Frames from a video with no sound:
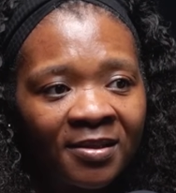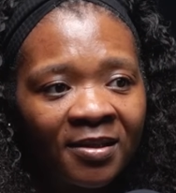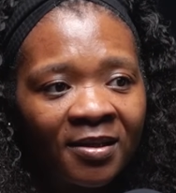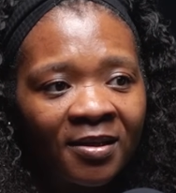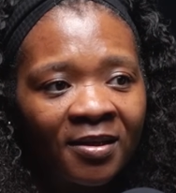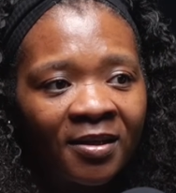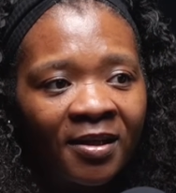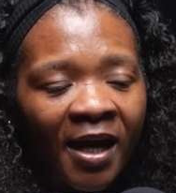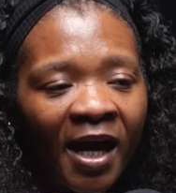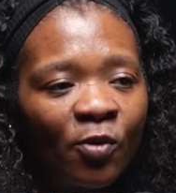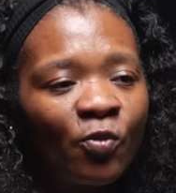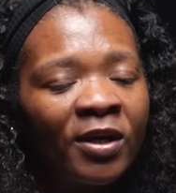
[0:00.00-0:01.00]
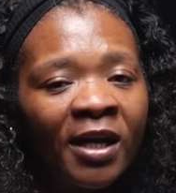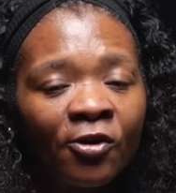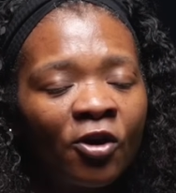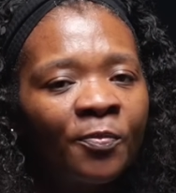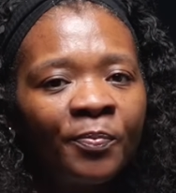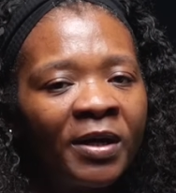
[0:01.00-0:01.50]
And we
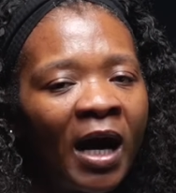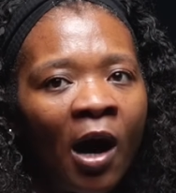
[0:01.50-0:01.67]
cannot be